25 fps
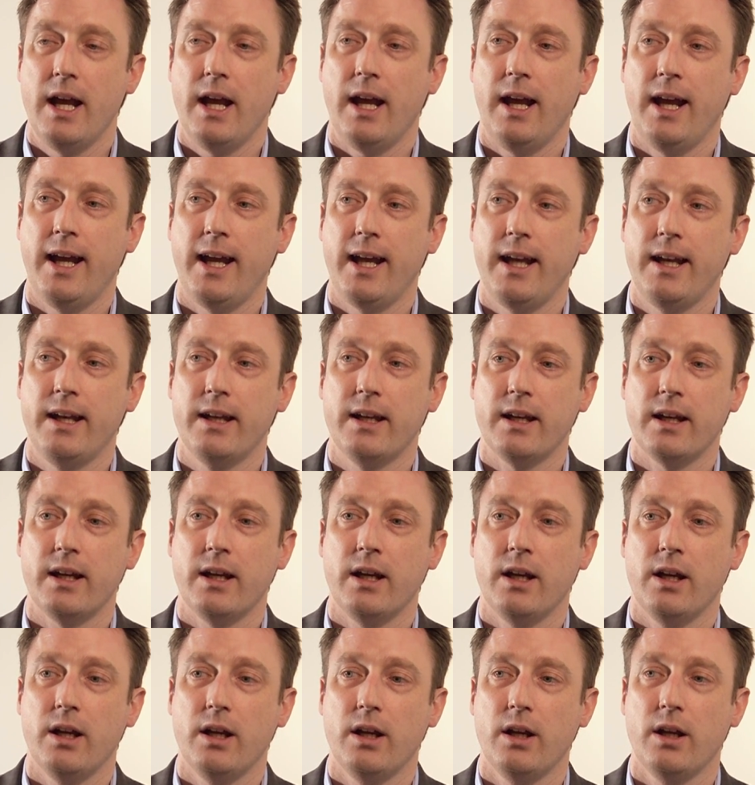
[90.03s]
And
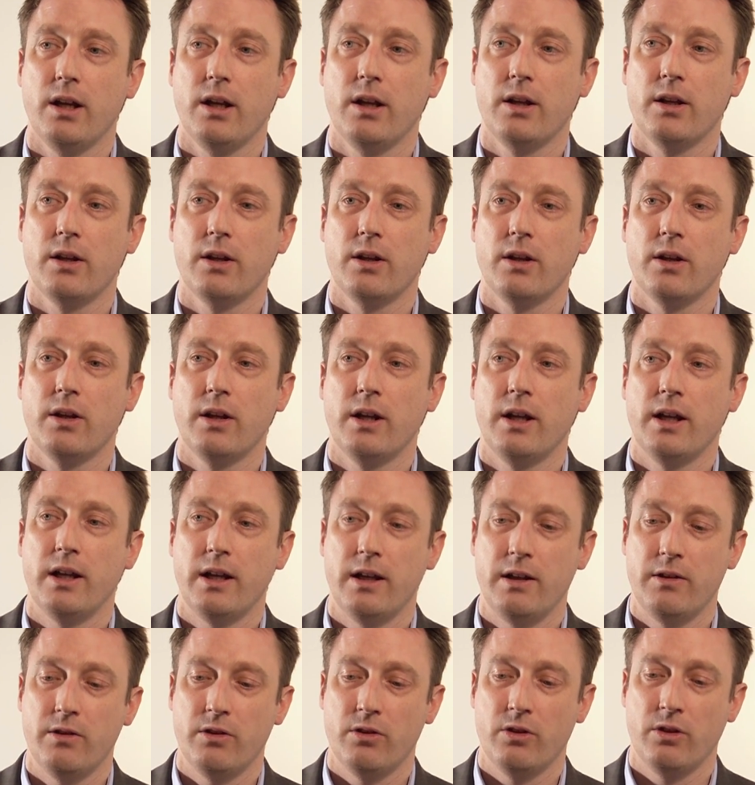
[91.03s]

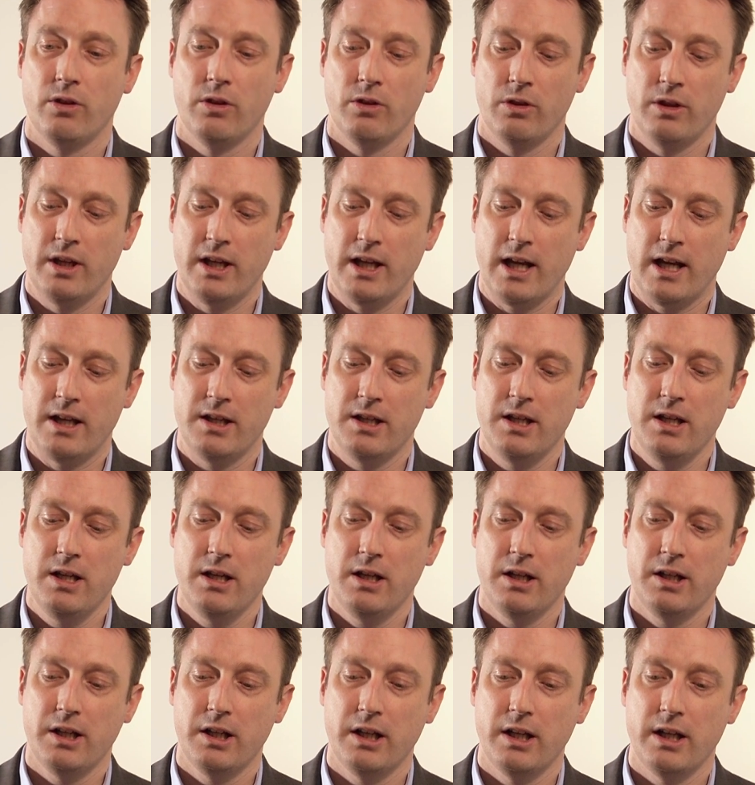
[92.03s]
the
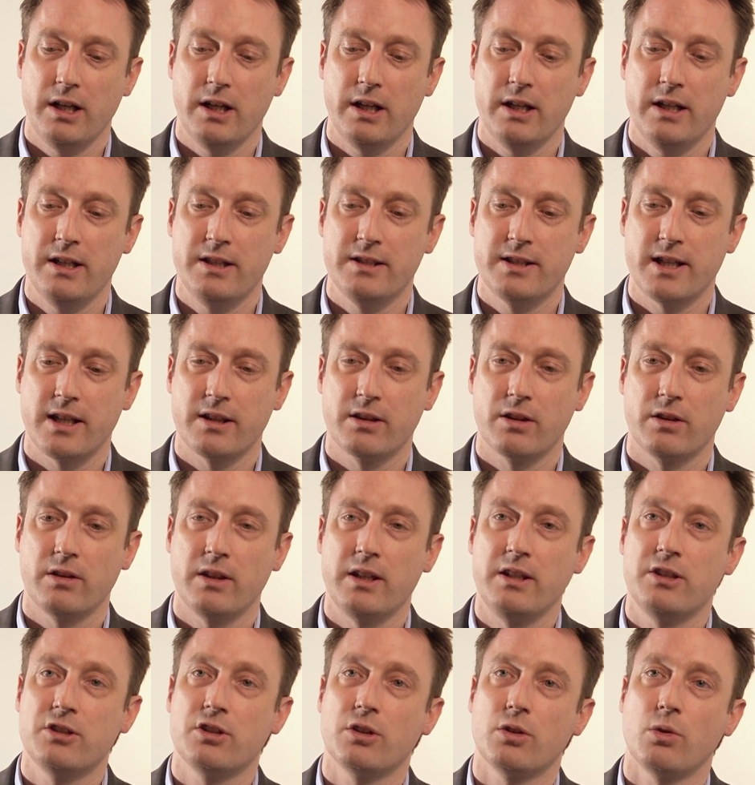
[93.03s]
idea here is that
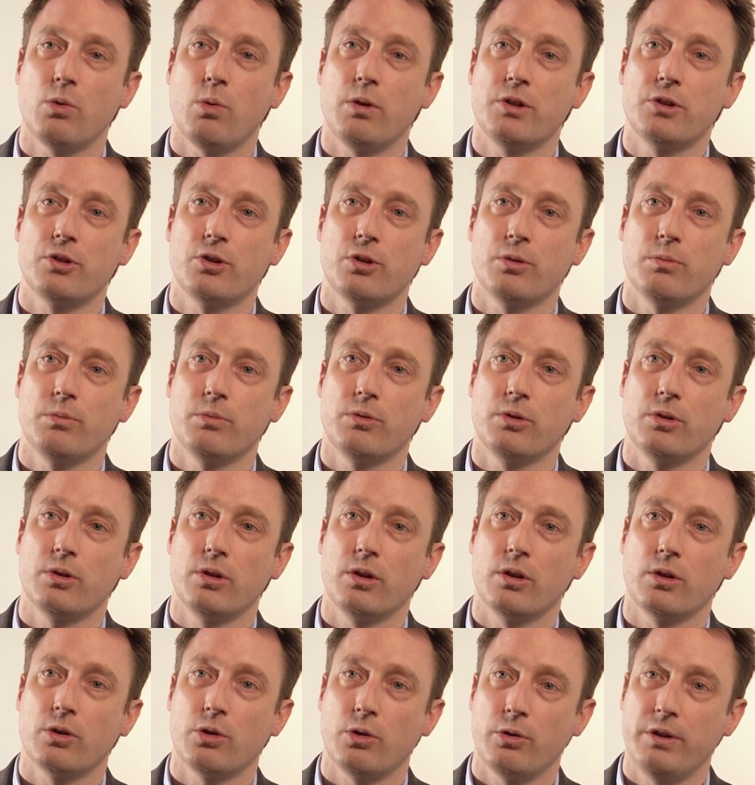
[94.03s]
these quantum
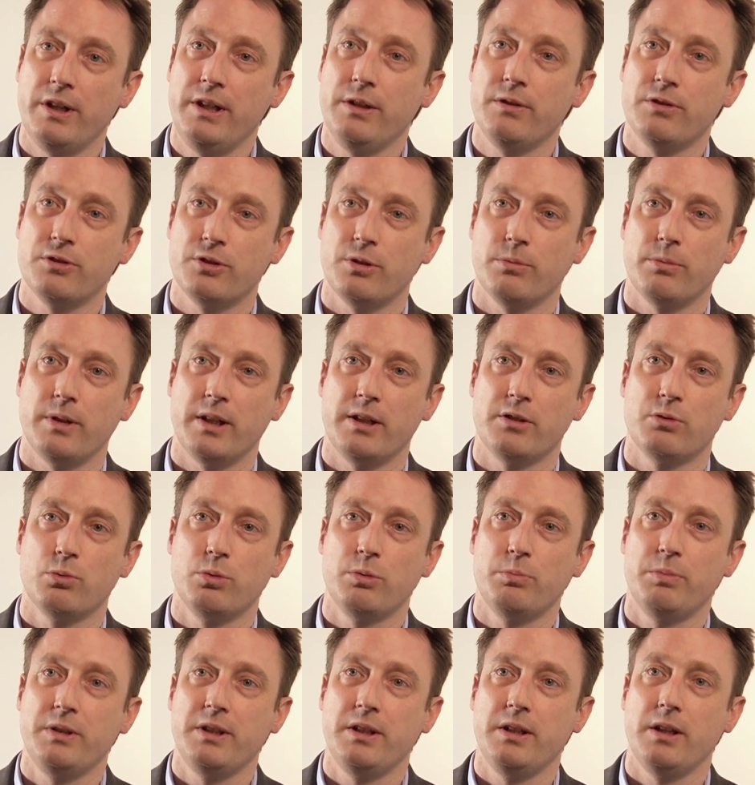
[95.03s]
coherence domains
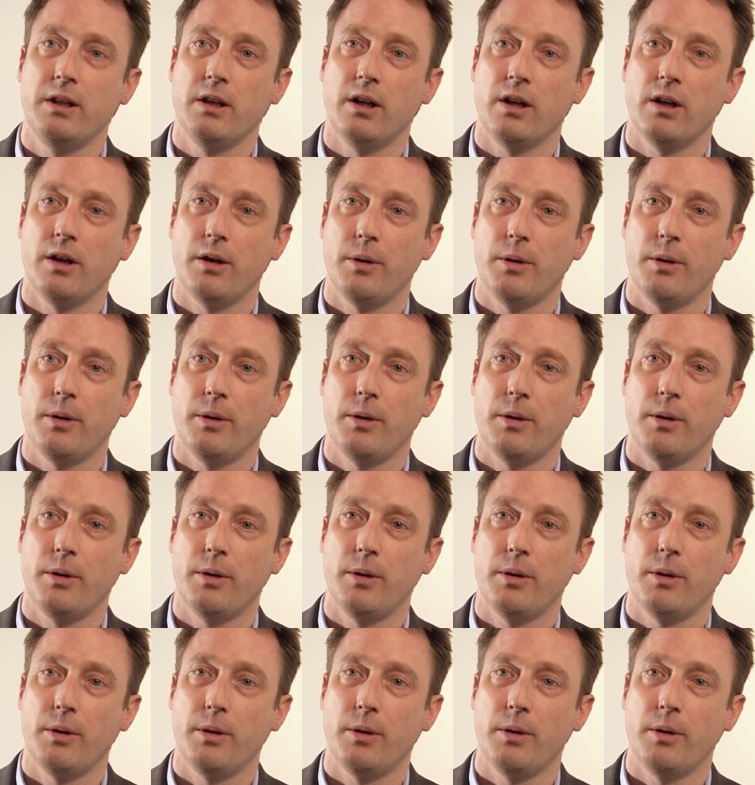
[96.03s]
would be